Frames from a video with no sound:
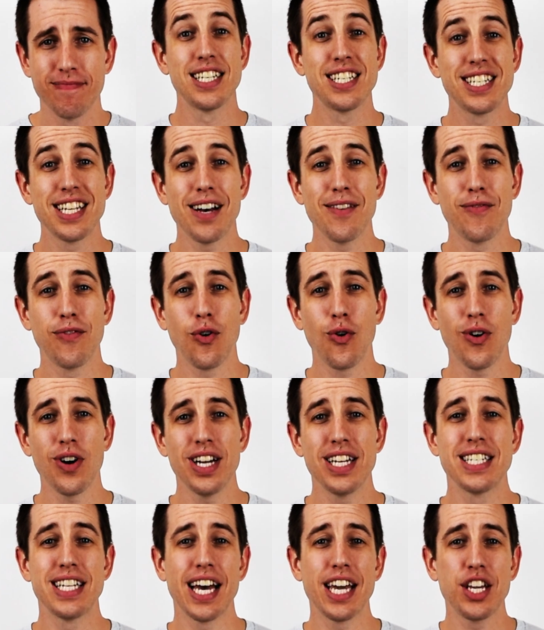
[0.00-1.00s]
Step
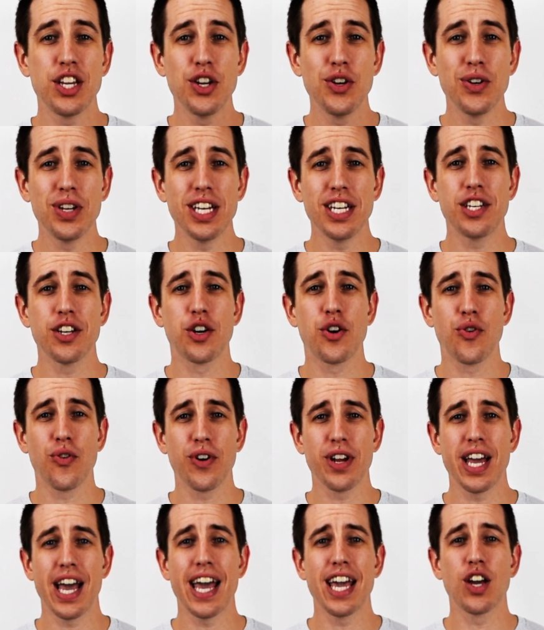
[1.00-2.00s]
four is that you need to
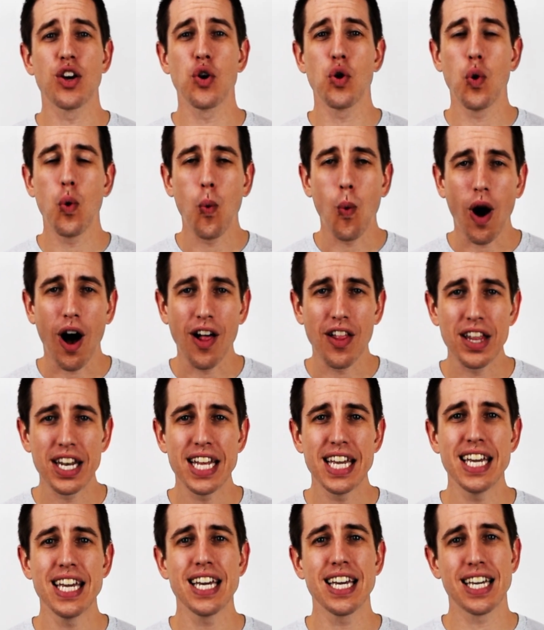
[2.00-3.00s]
create
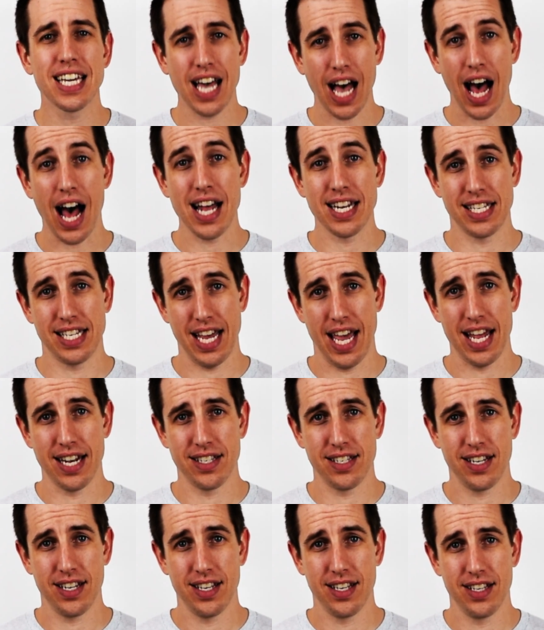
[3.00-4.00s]
quality
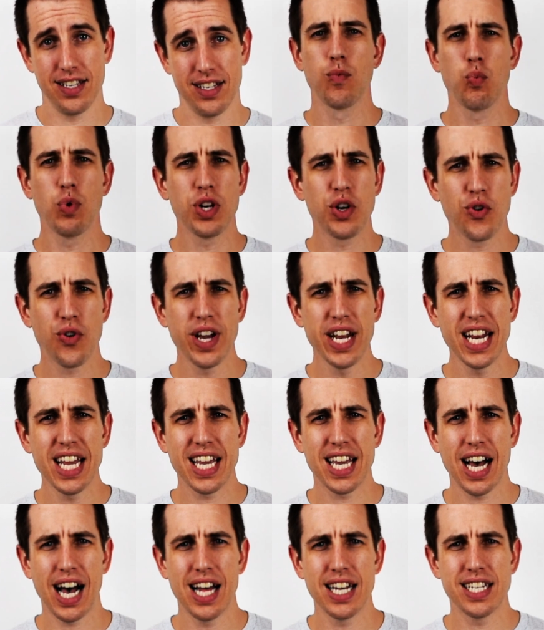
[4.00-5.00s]
content. When
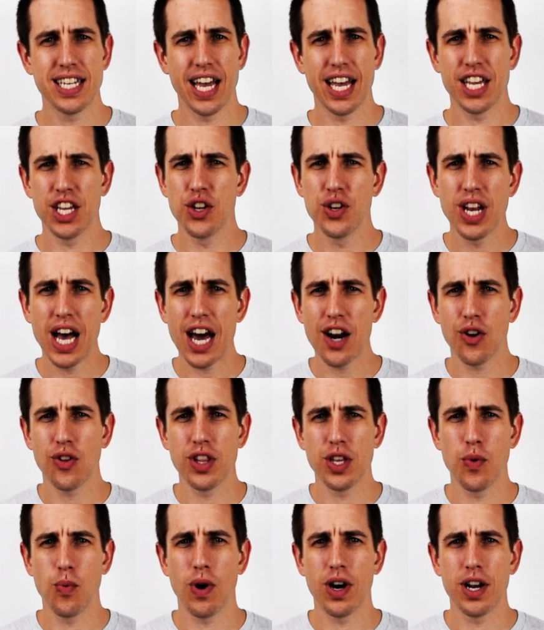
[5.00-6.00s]
creating content, you not
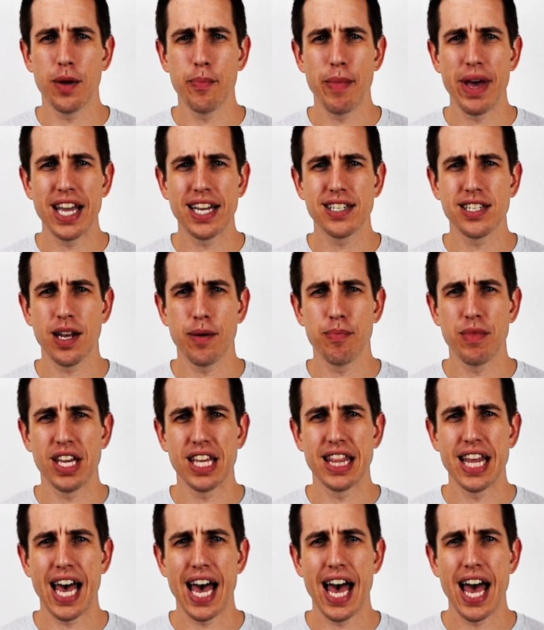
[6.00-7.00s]
only want to make
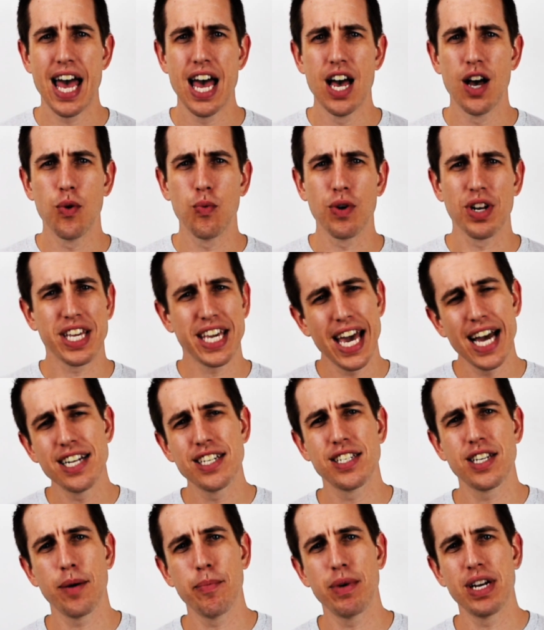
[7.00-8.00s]
something that would
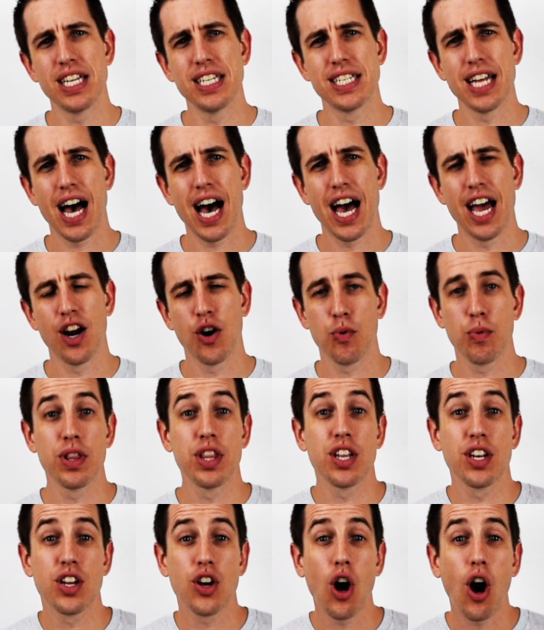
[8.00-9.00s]
catch somebody's eye or
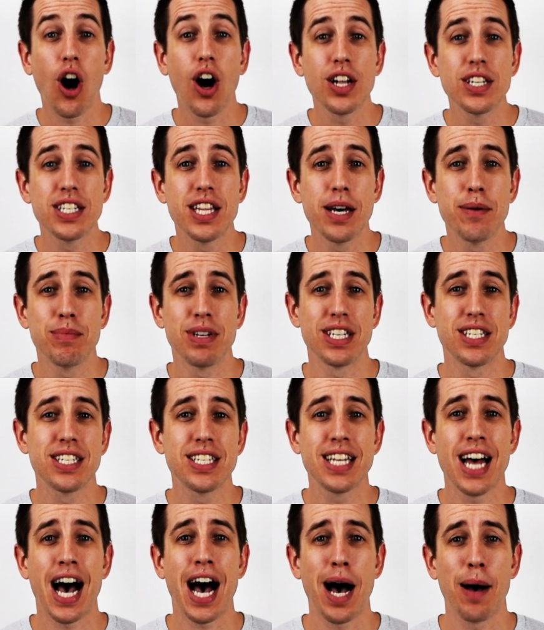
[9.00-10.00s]
would cause them to
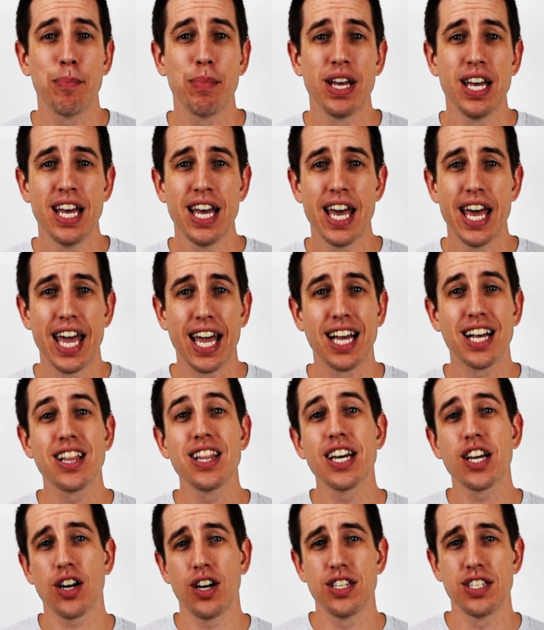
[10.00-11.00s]
stop and
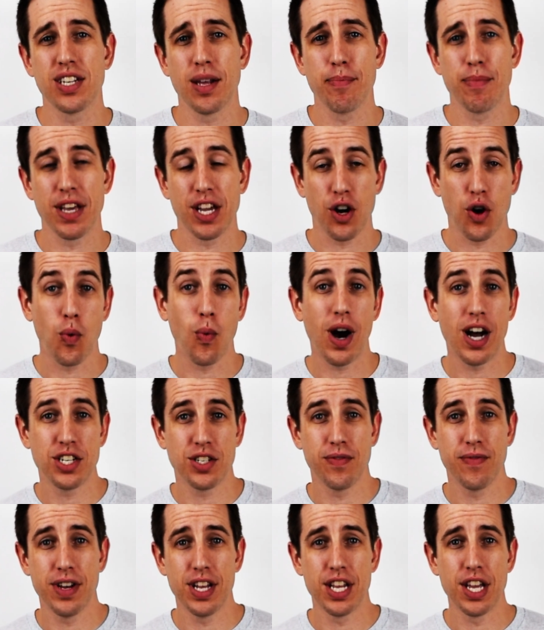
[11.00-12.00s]
click on something or
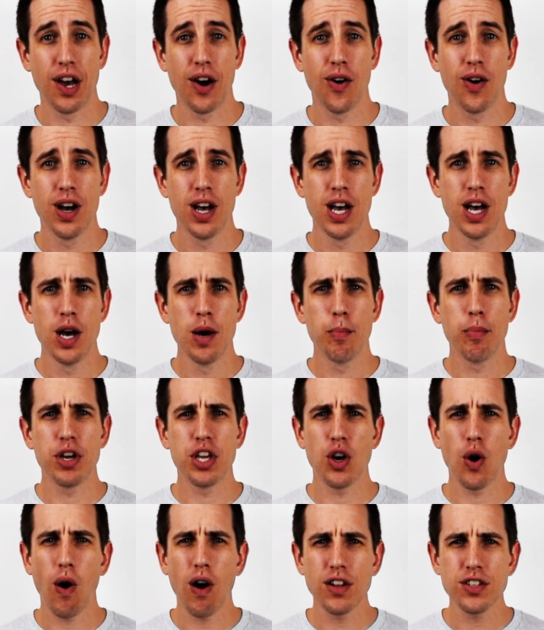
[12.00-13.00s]
watch video,
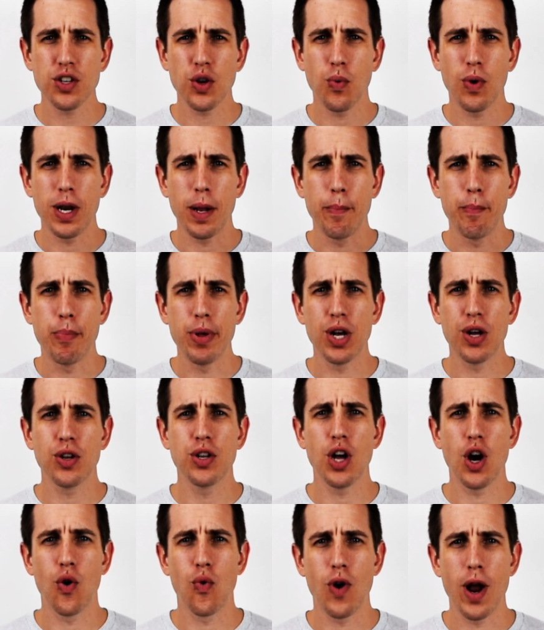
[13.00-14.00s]
but you also want to
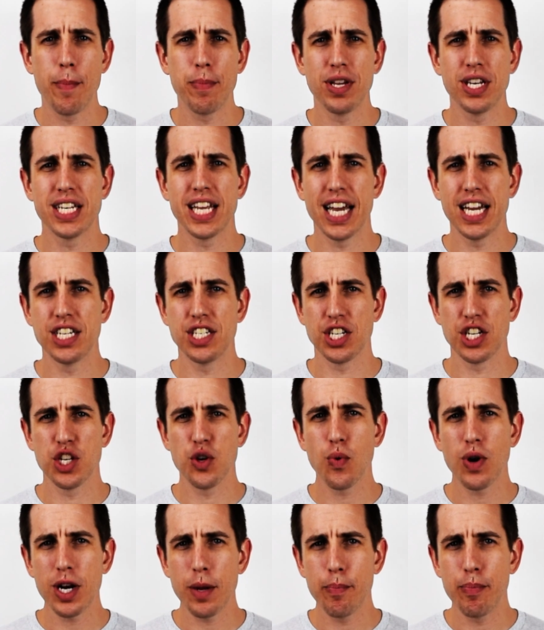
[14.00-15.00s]
build a reputation.
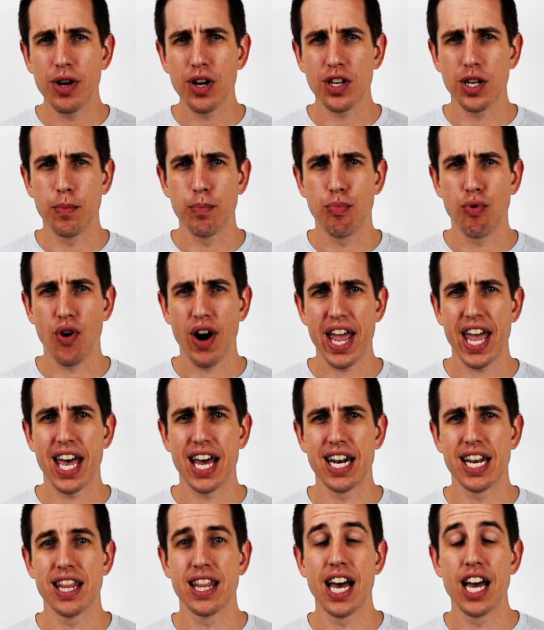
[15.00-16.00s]
You want to build a
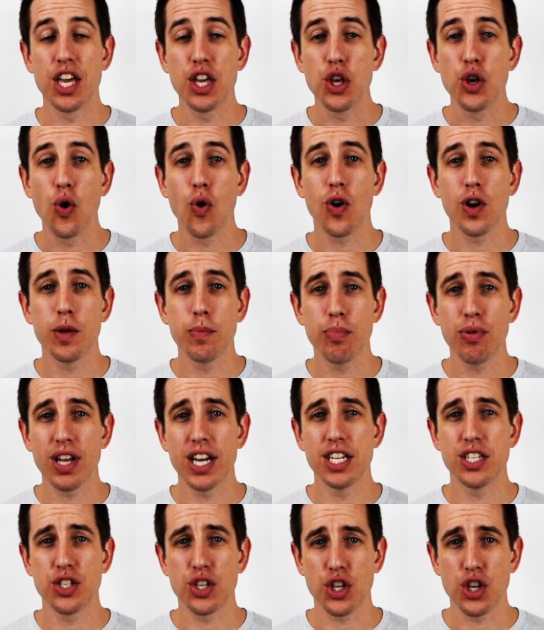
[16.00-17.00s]
brand that you're the
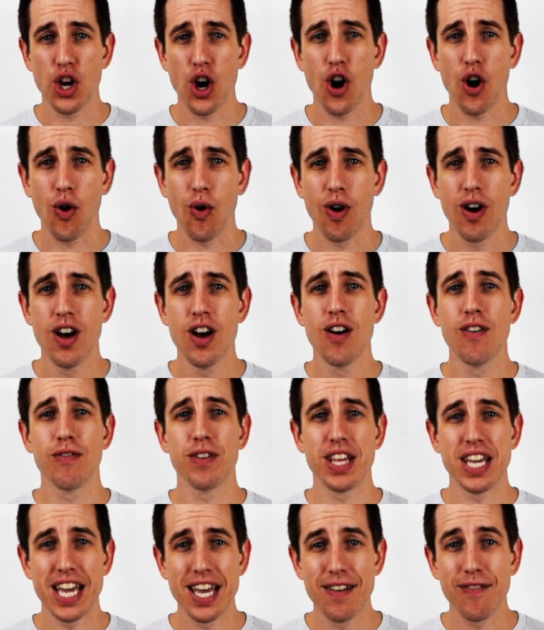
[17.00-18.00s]
place to go
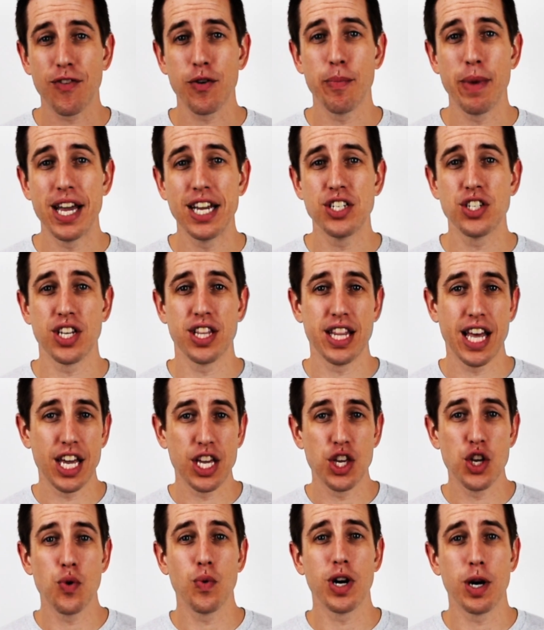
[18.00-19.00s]
for the information
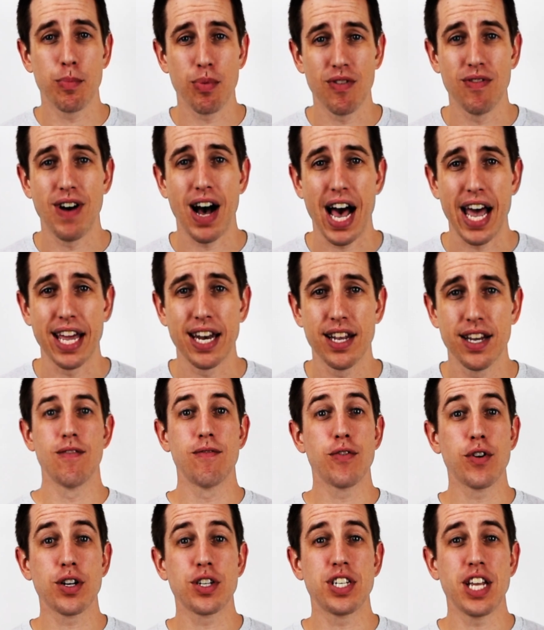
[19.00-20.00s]
that you want to provide.
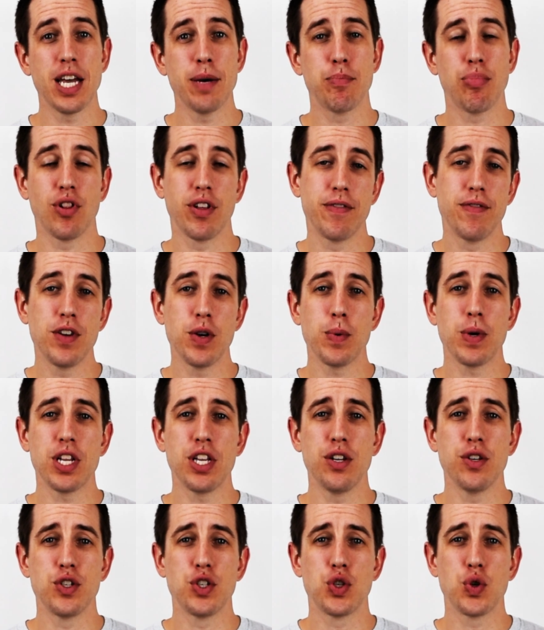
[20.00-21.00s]
For example, if you want
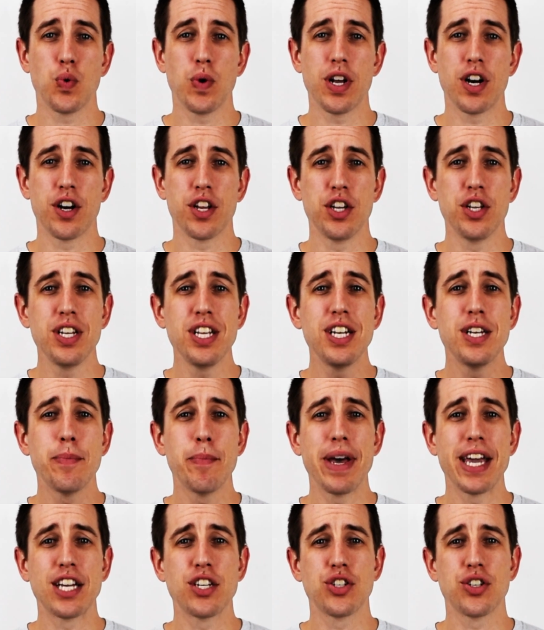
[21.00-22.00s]
to use Twitter, you need to
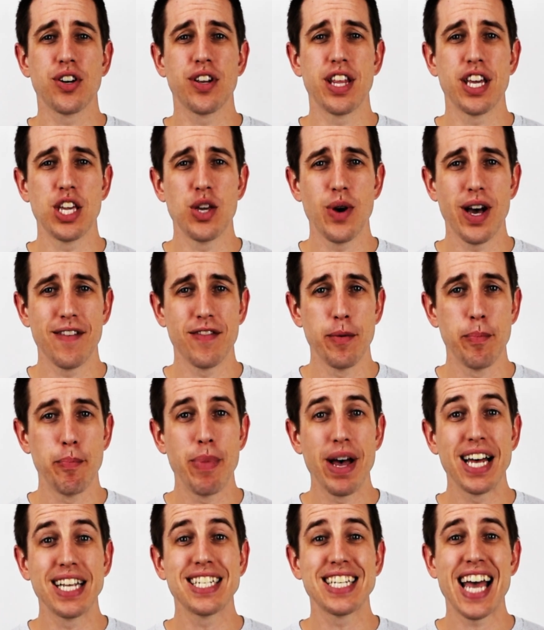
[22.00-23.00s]
make sure that you have the
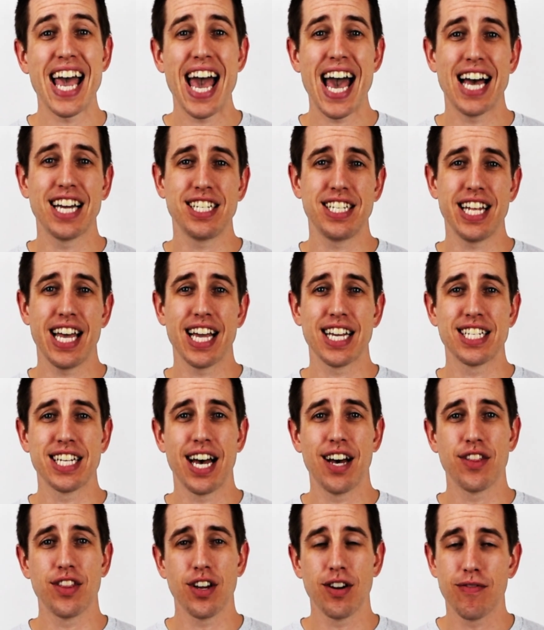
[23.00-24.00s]
best hashtags
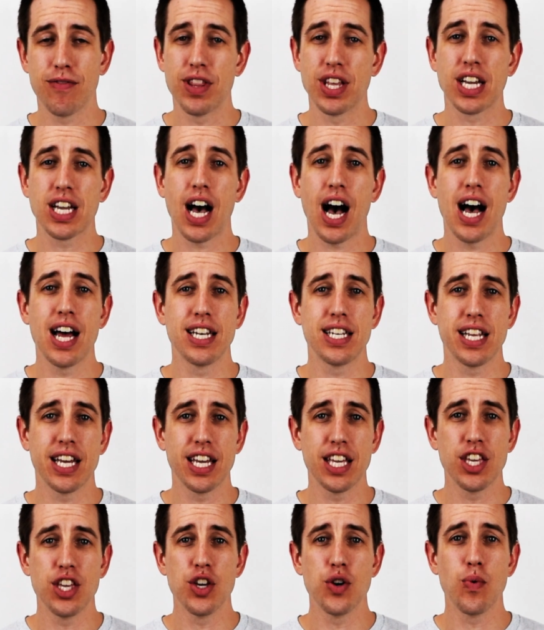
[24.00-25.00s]
out there for the
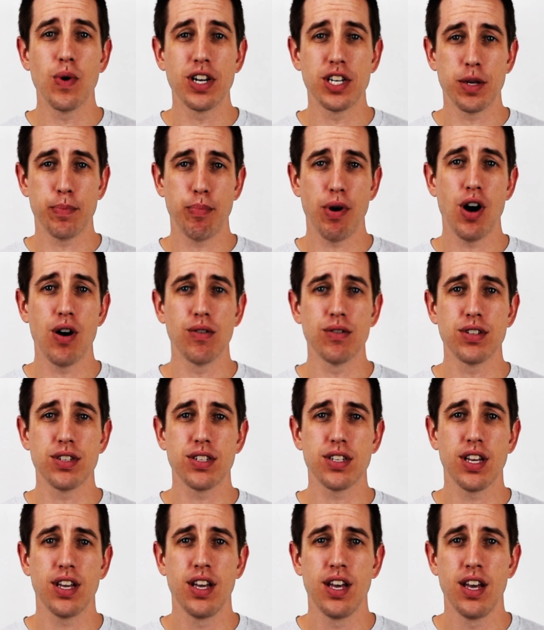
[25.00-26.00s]
content you want to
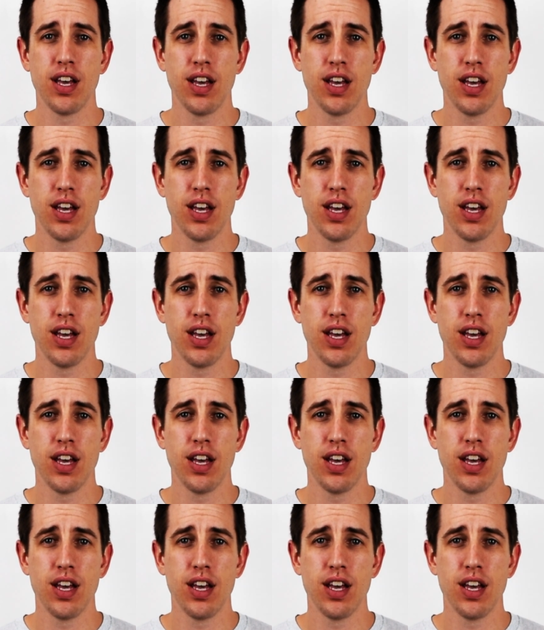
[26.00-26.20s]
post.